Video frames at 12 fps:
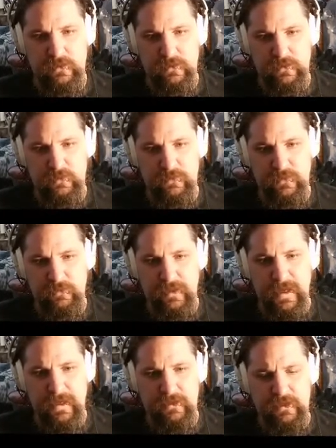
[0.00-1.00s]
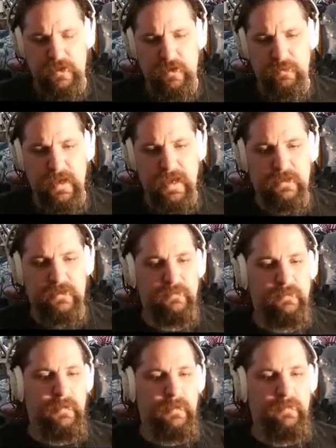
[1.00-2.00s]
Hopefully we're not going back to
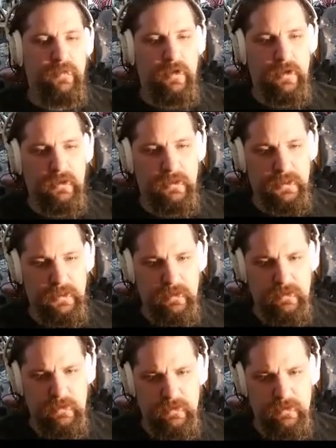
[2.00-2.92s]
where we were earlier.